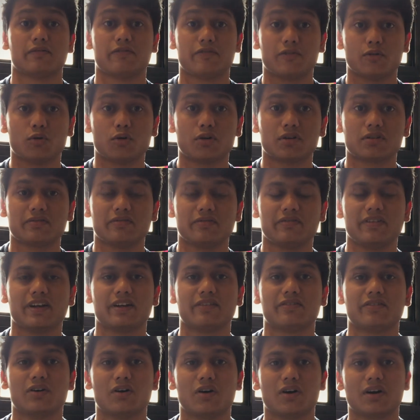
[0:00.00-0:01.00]
Fourth, we
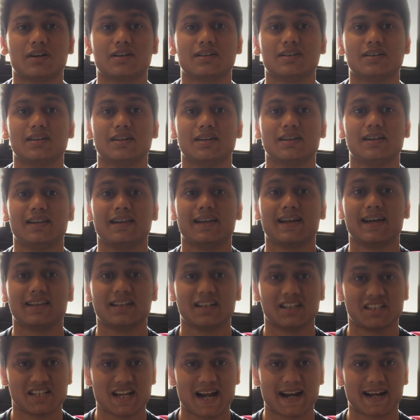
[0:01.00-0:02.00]
have got the
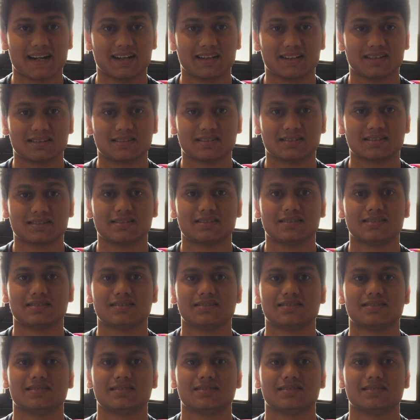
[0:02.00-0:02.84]
leather jackets.